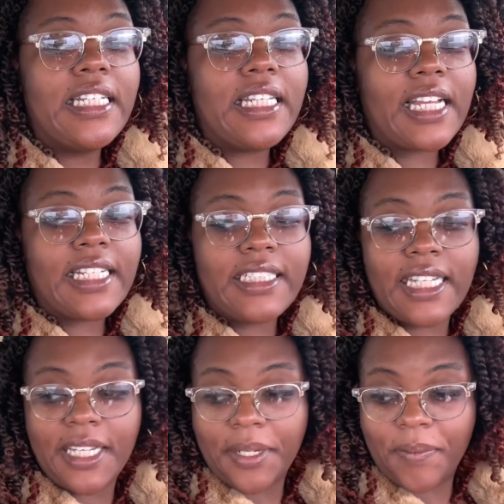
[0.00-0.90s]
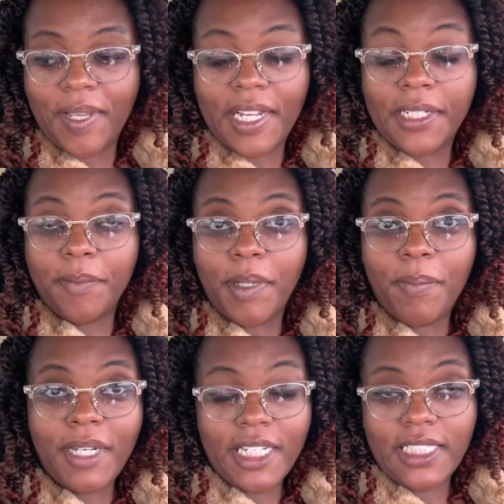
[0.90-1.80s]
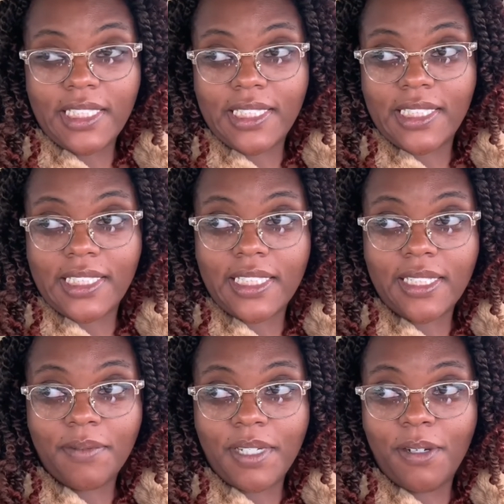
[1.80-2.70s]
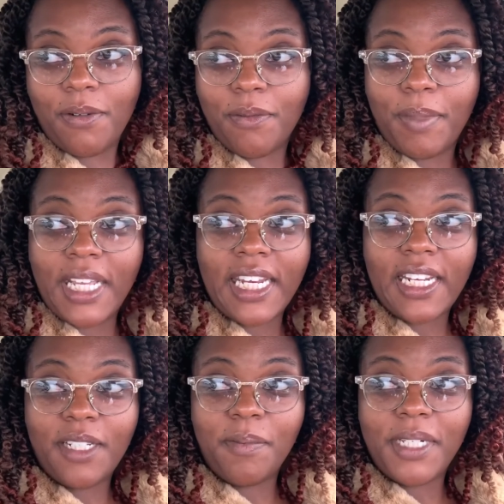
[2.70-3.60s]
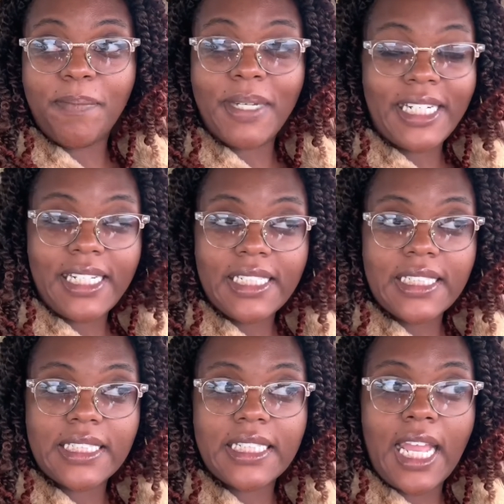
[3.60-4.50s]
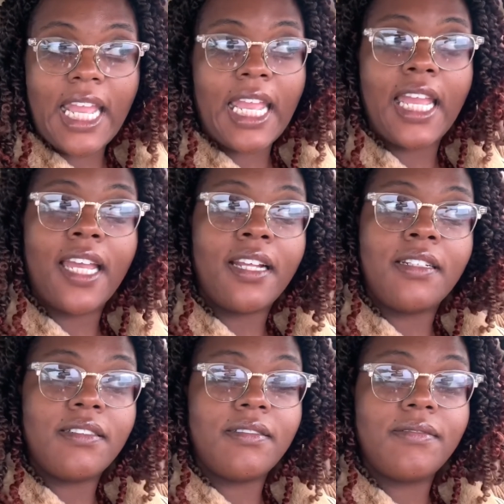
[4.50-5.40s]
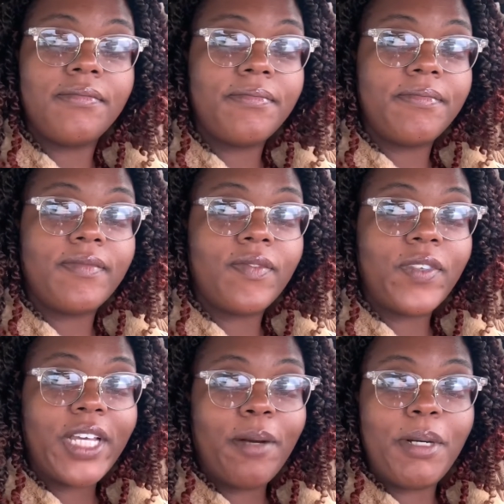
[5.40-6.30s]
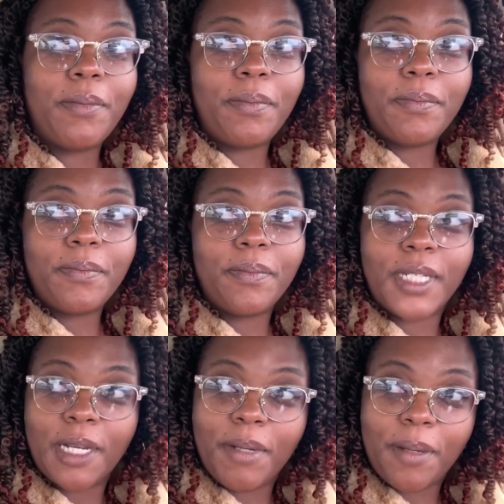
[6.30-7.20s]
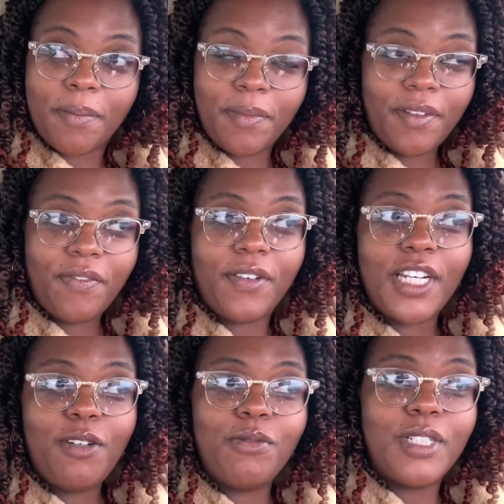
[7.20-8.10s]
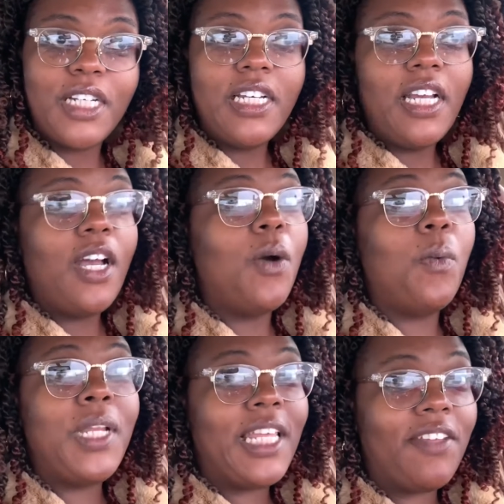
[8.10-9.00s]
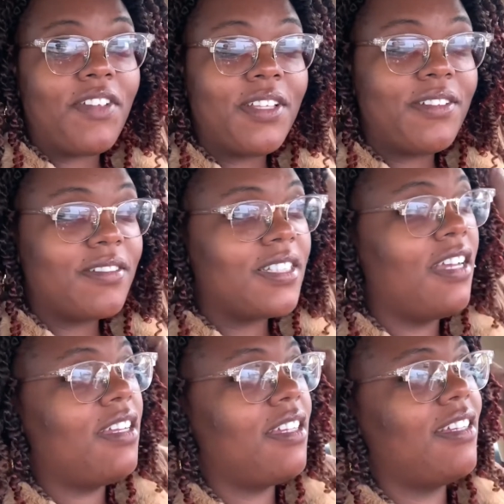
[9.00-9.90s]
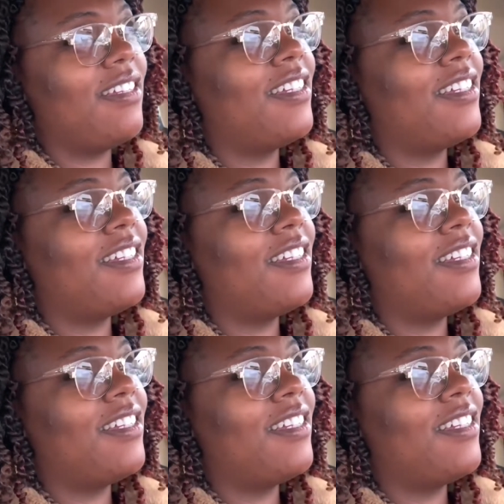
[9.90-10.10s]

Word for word: like I said, we got a little bit of fun play that little bit of money and come up, we come up. If we don't, we leave it.